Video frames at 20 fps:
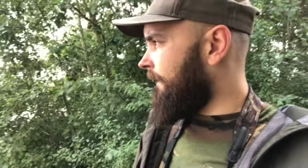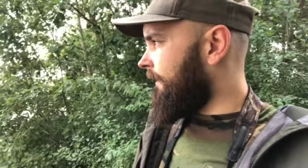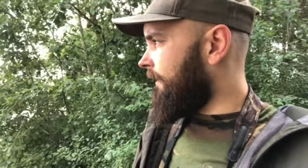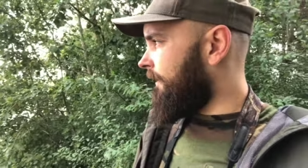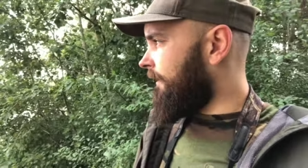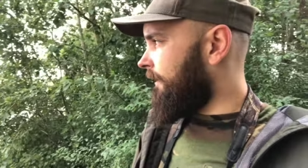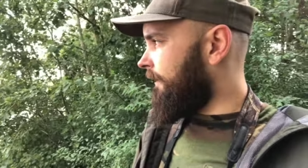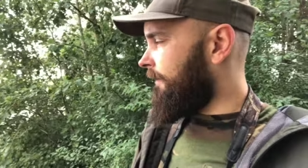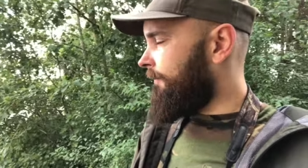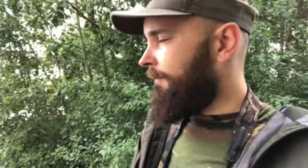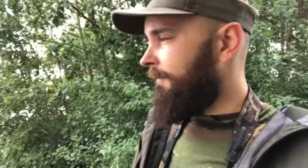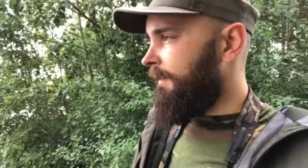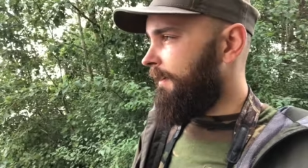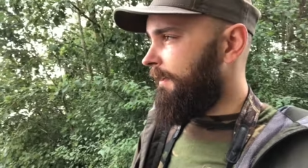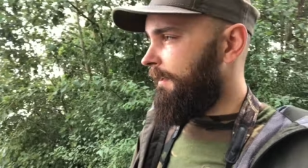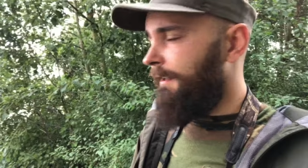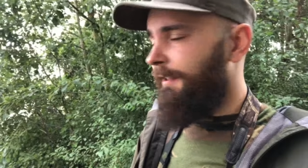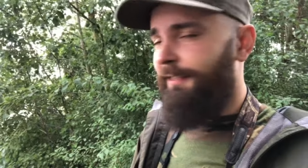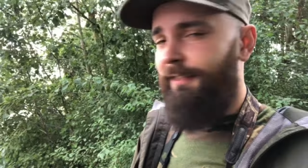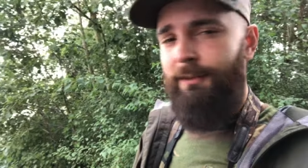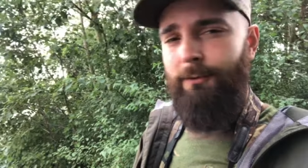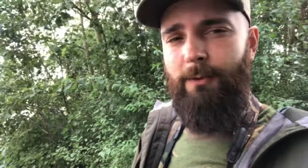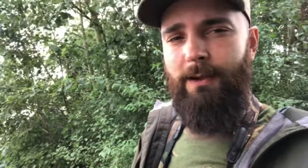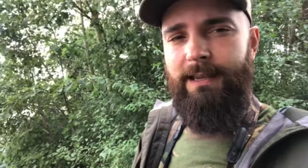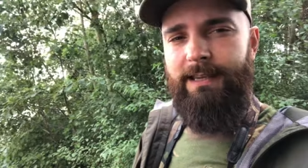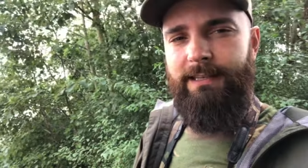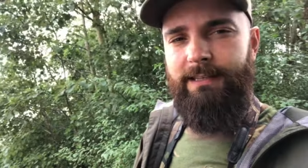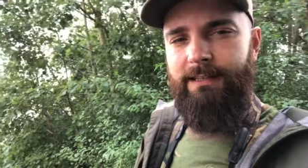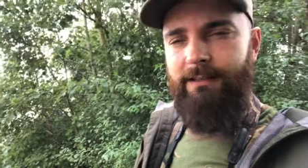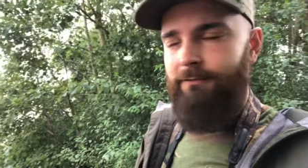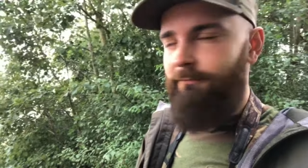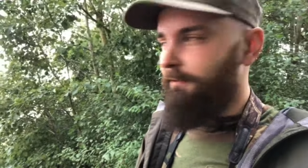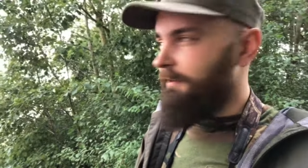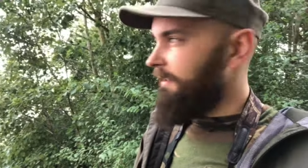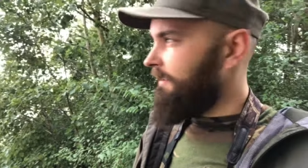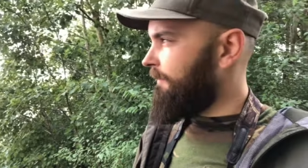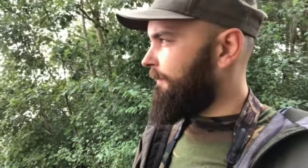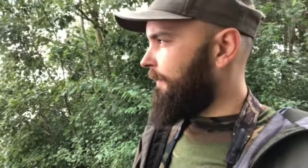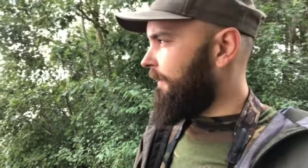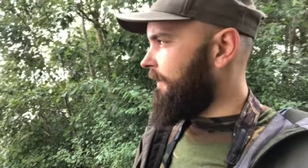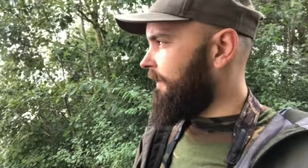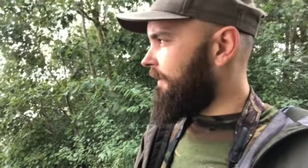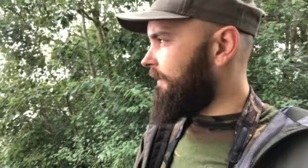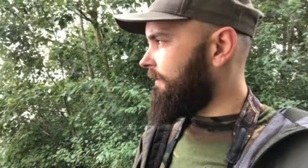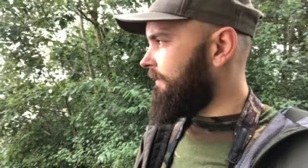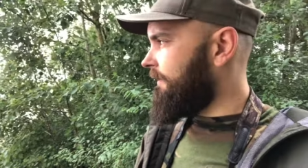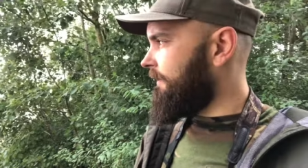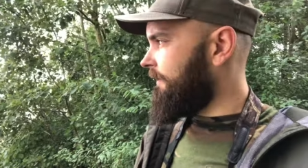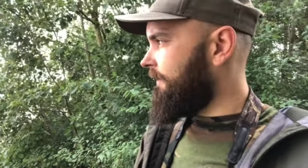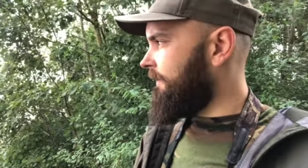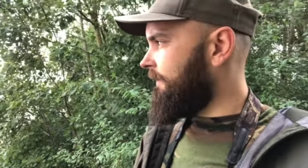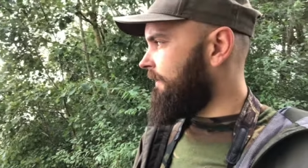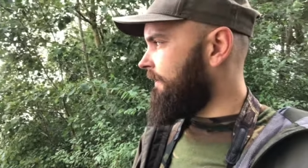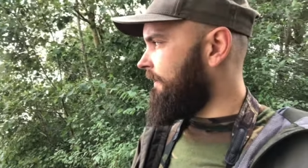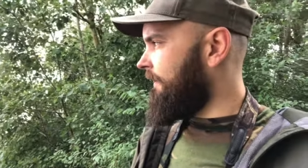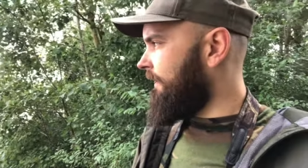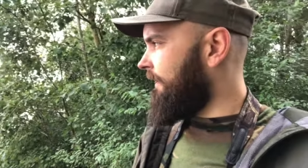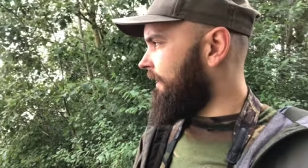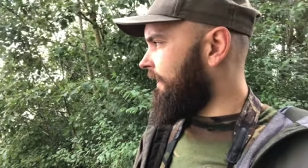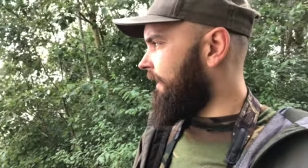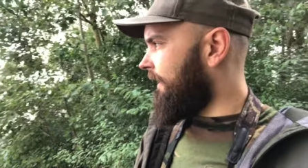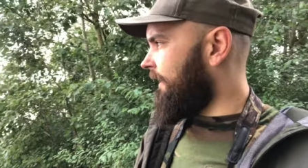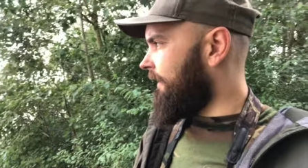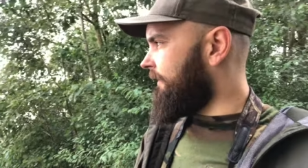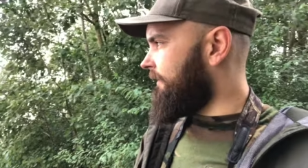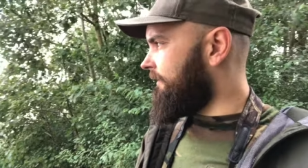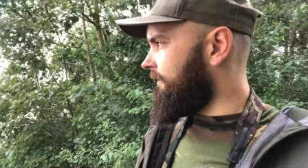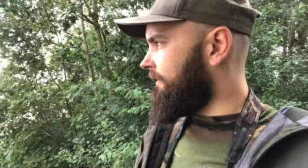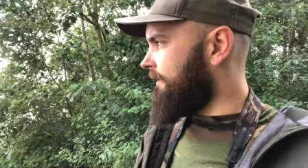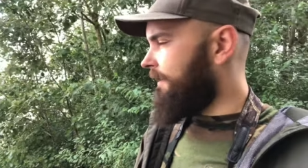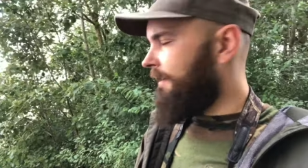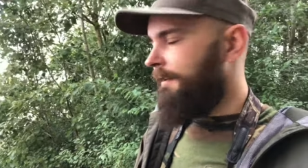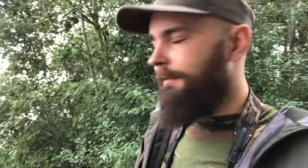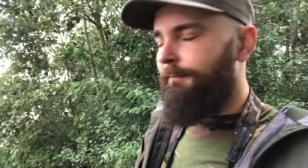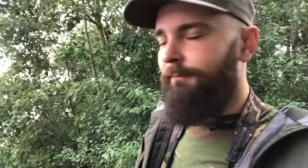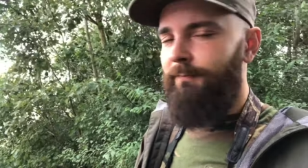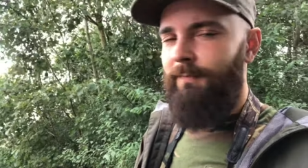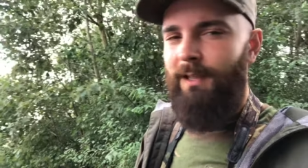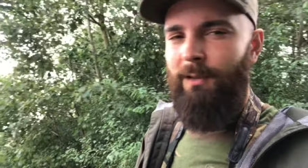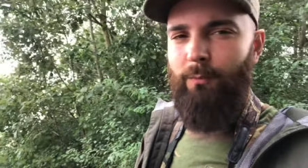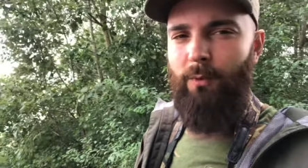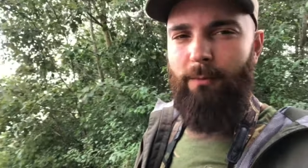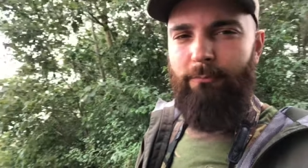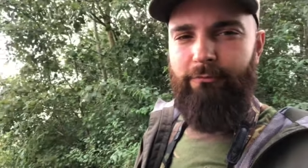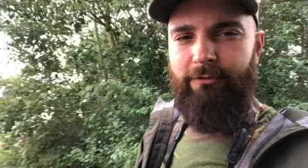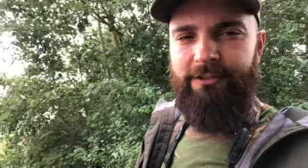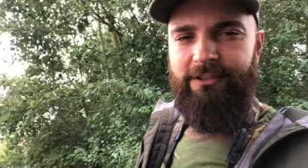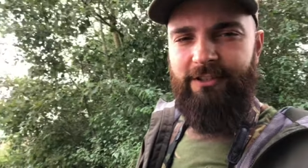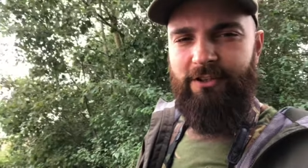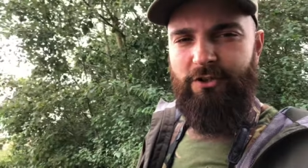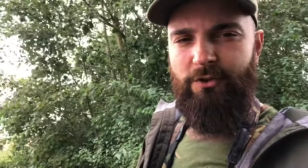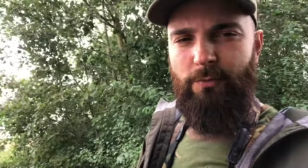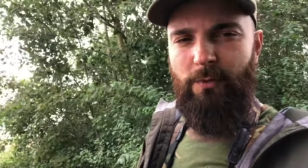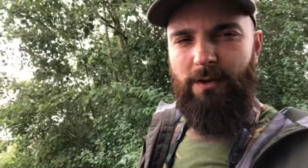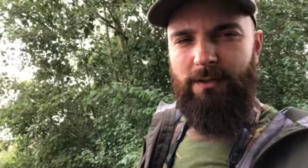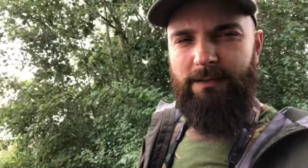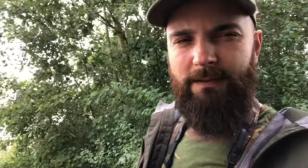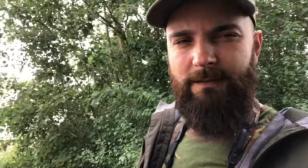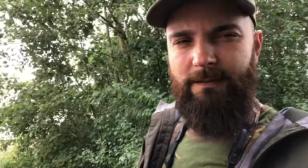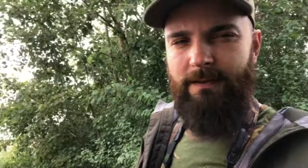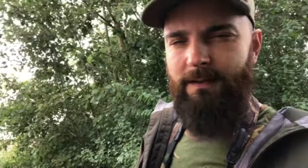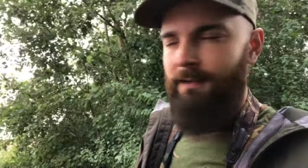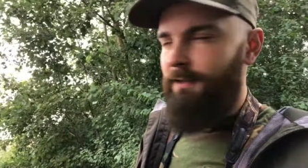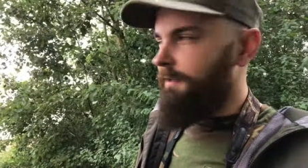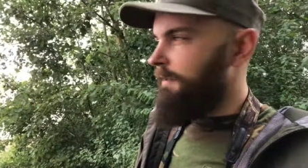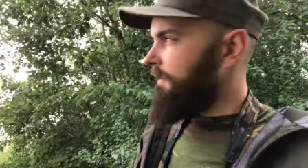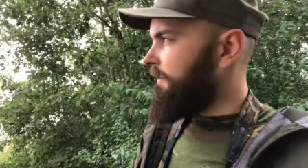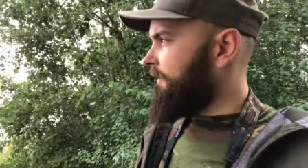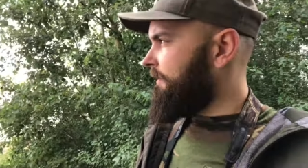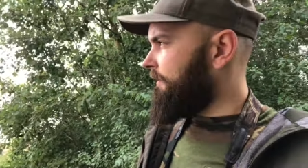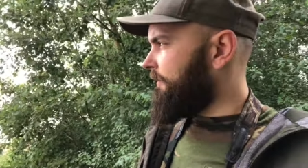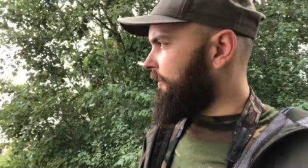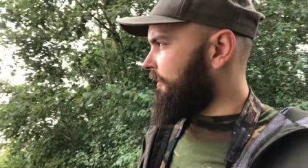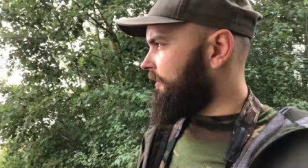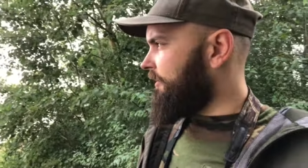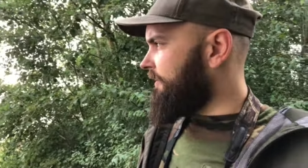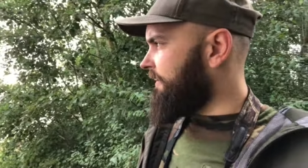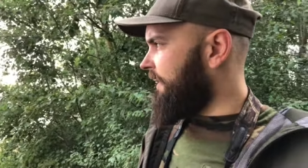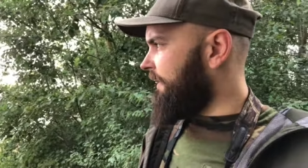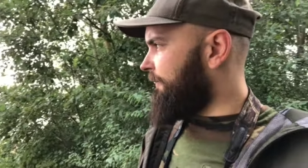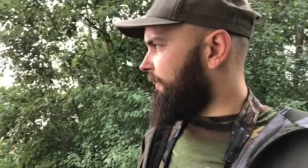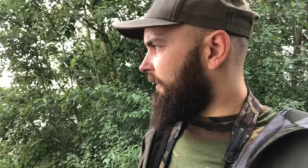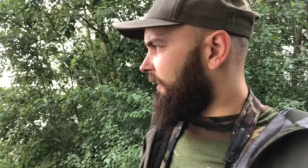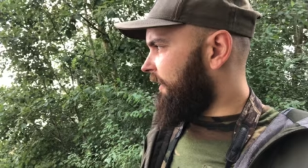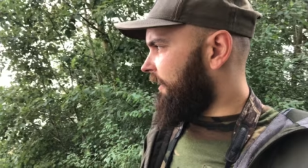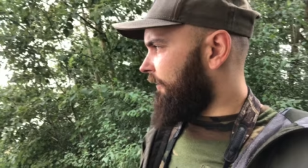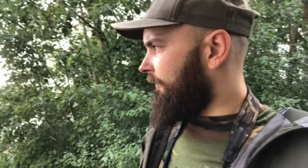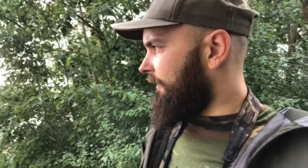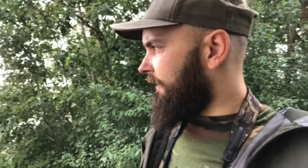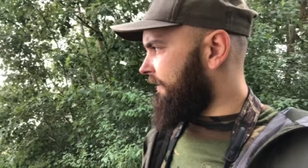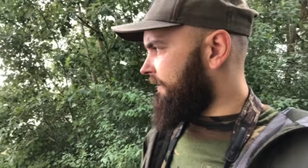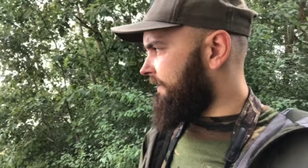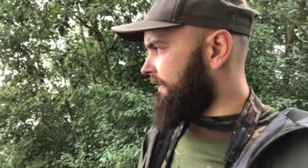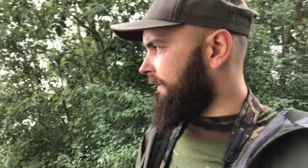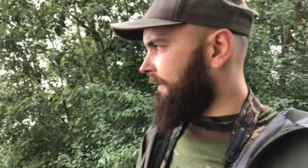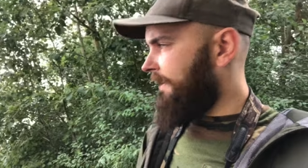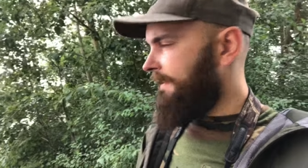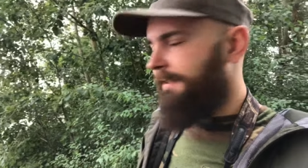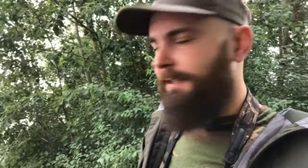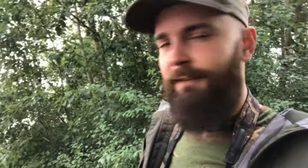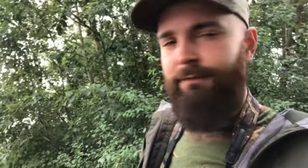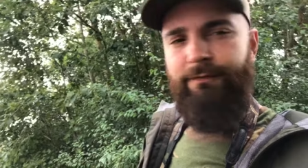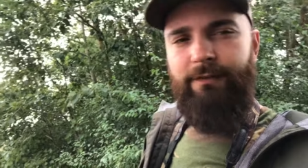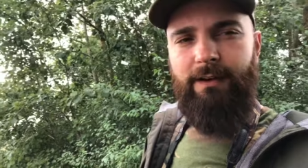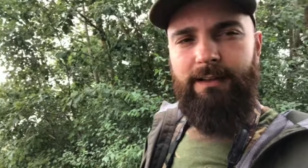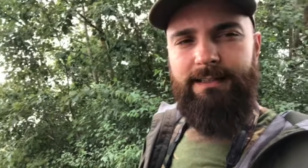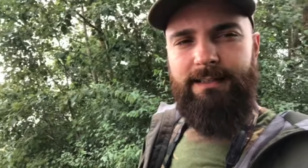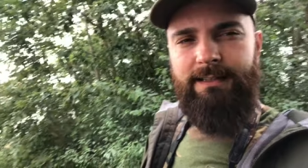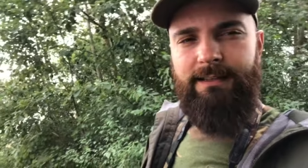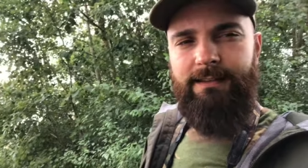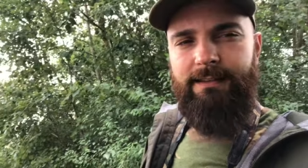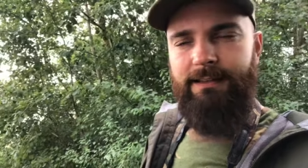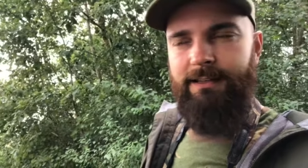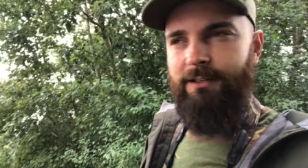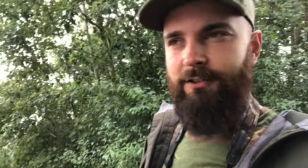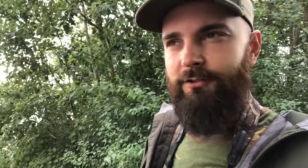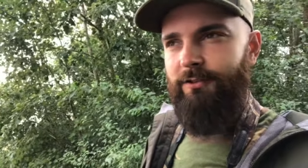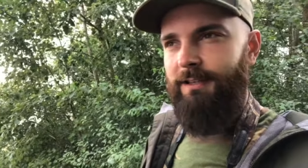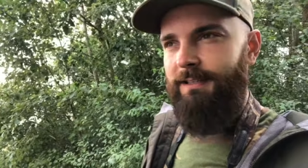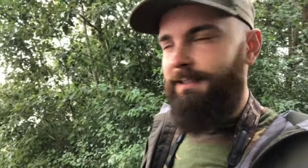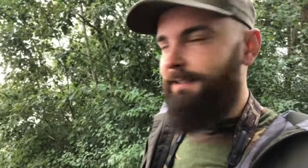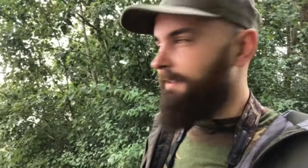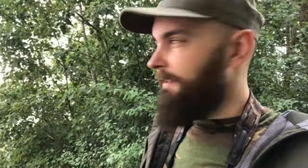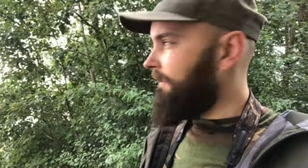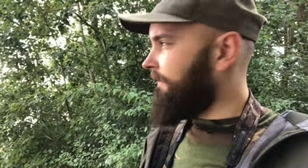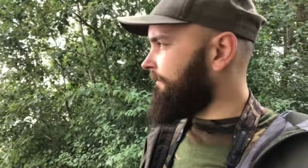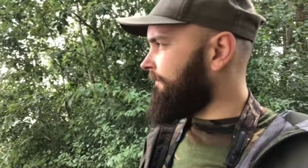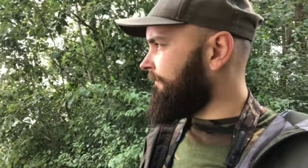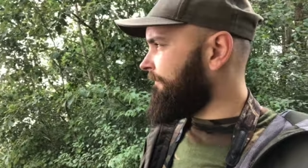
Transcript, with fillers: um, a Lithuanian ringed bird and, um, and one British one. So I just keep an eye on these in case I can find anything interesting.